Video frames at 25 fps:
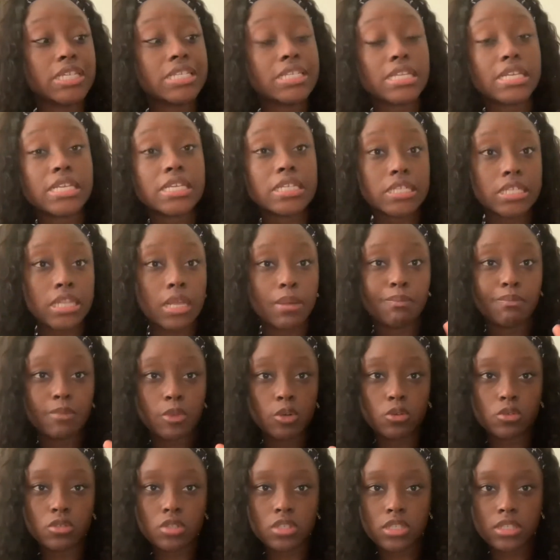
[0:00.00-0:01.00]
is the
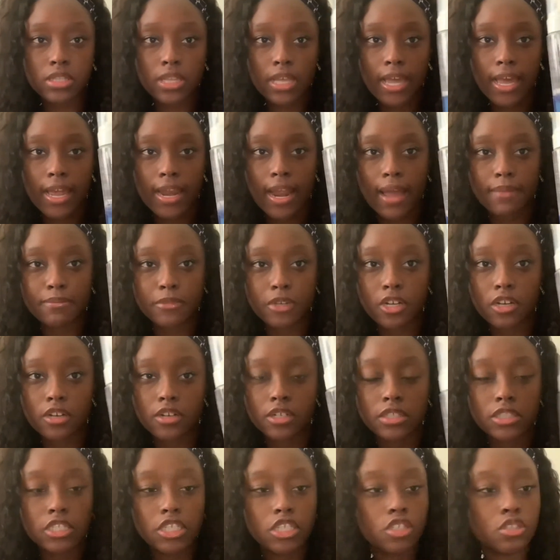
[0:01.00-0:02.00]
mousse that I'm
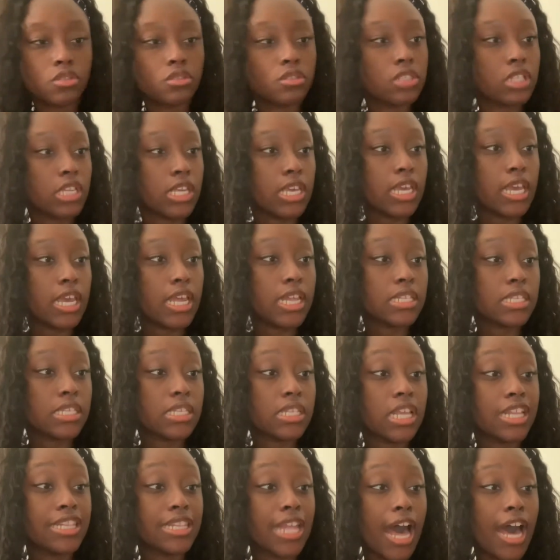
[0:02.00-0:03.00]
currently using. It's the
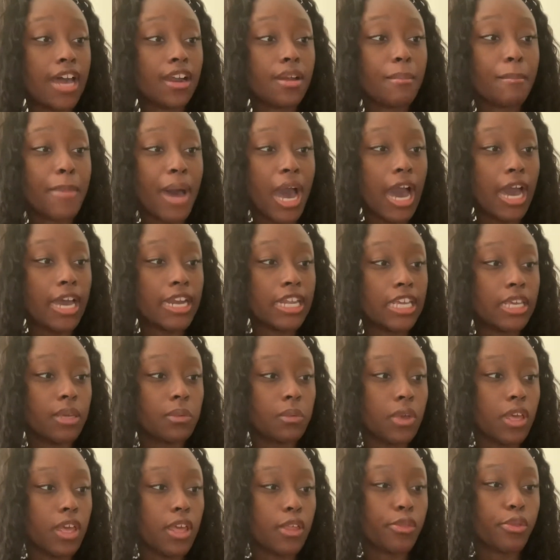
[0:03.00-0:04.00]
Lotta Body
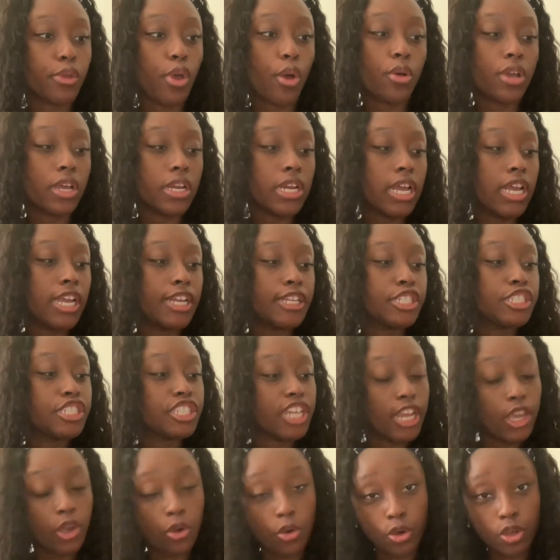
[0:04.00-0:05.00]
with coconut and
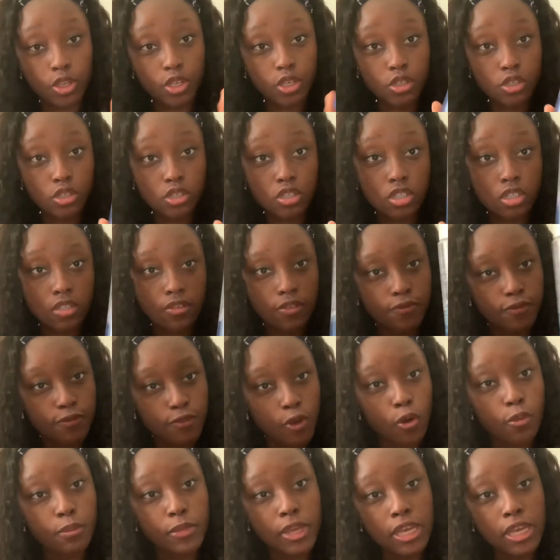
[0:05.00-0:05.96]
shea oils foaming